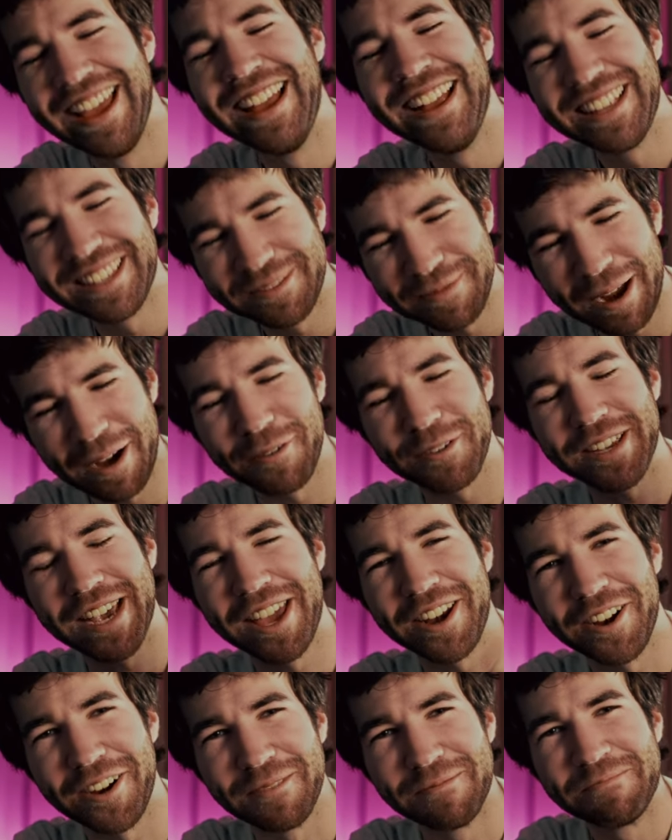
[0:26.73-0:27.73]
It's my
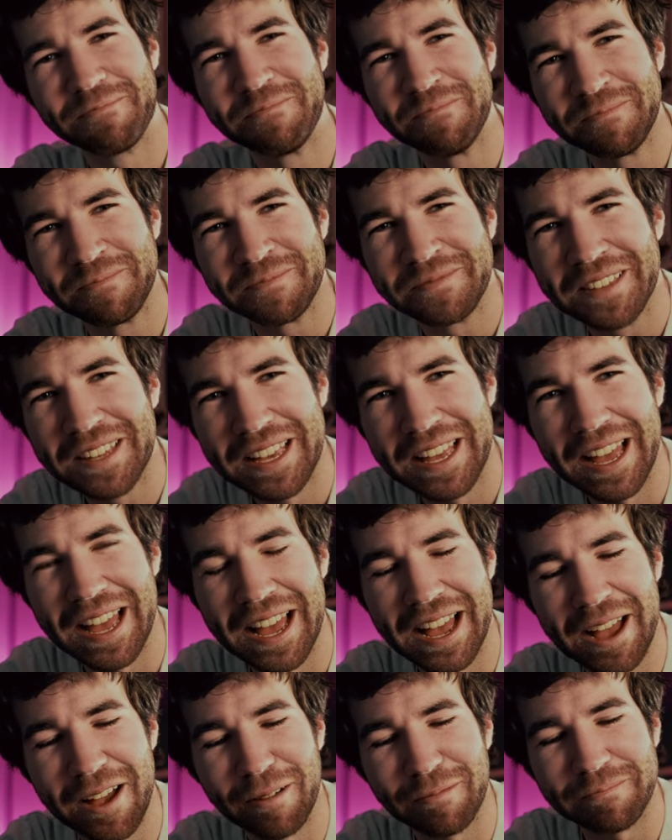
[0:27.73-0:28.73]
retainer.
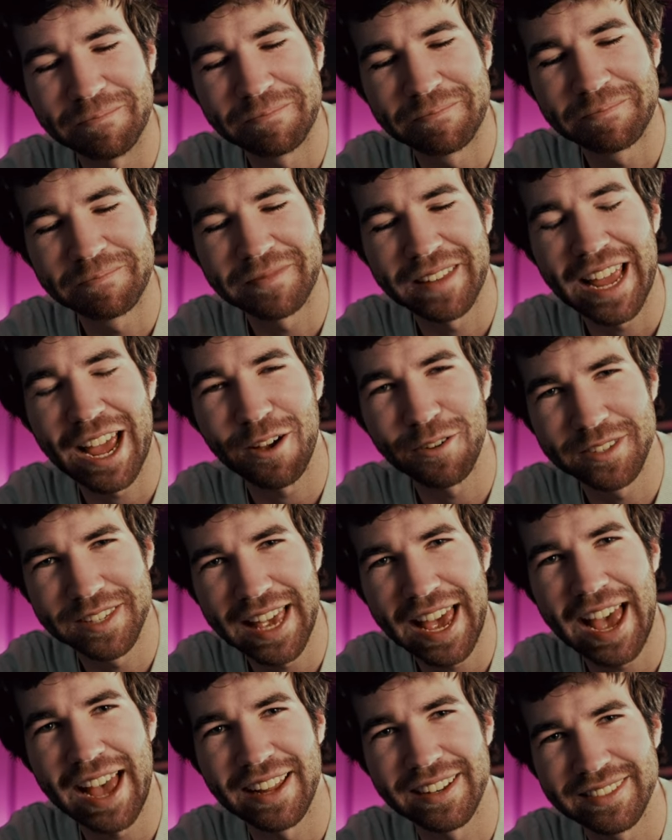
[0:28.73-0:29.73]
Um, how was
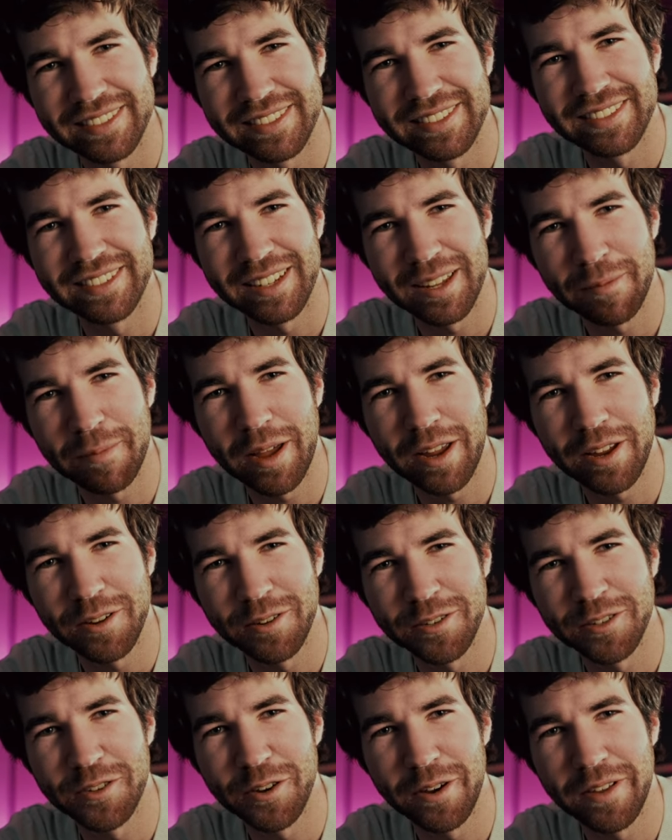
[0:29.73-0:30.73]
that? I bet you
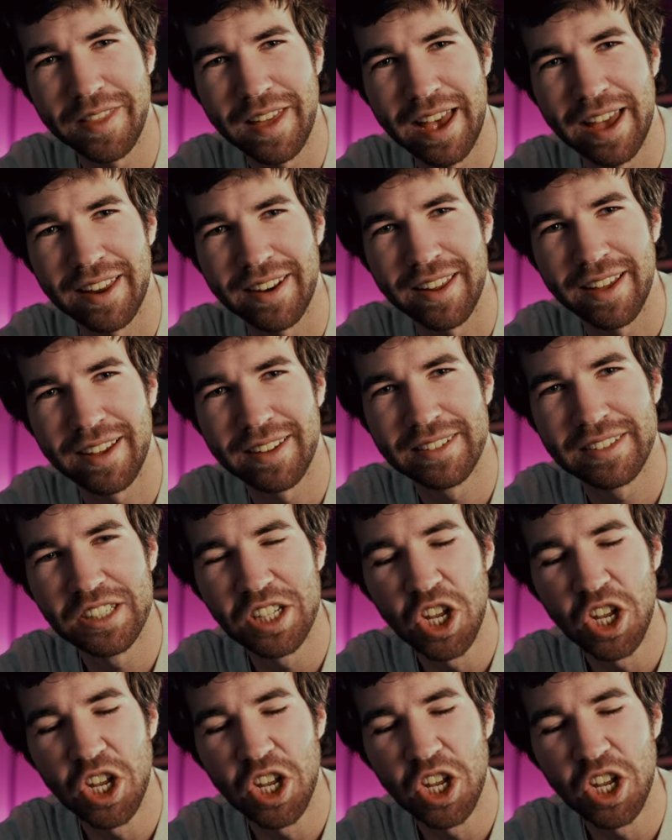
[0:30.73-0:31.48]
enjoyed that, huh?